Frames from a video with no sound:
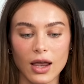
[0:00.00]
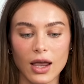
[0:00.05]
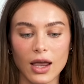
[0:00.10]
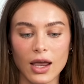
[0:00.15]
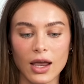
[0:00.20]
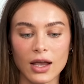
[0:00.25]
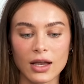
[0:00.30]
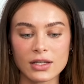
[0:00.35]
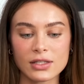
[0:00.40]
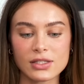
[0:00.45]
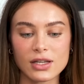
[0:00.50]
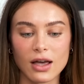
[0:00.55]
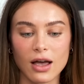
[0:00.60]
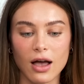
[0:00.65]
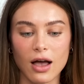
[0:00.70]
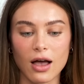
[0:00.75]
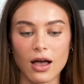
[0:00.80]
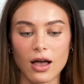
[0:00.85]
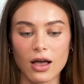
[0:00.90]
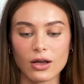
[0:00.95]
And
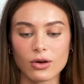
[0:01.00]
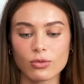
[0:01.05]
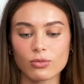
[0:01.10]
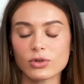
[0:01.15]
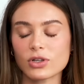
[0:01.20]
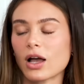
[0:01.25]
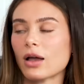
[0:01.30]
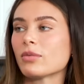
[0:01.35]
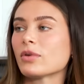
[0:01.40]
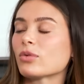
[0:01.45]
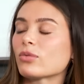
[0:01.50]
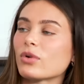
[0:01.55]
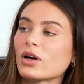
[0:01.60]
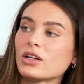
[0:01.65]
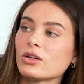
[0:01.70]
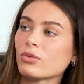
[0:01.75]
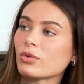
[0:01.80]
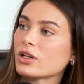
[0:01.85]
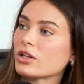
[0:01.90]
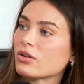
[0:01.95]
I mean,
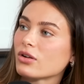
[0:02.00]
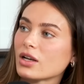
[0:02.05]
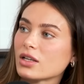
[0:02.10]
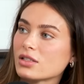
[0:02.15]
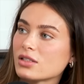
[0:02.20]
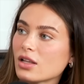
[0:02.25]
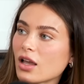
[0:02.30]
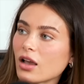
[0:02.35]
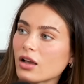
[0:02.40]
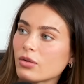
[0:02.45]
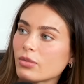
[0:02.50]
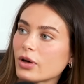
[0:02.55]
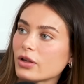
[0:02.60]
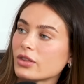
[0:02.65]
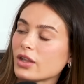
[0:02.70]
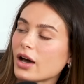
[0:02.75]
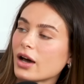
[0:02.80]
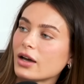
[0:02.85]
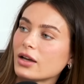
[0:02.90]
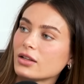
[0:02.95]
what do you guys think
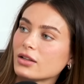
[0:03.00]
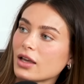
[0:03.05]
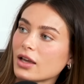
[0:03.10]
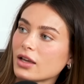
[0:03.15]
about that?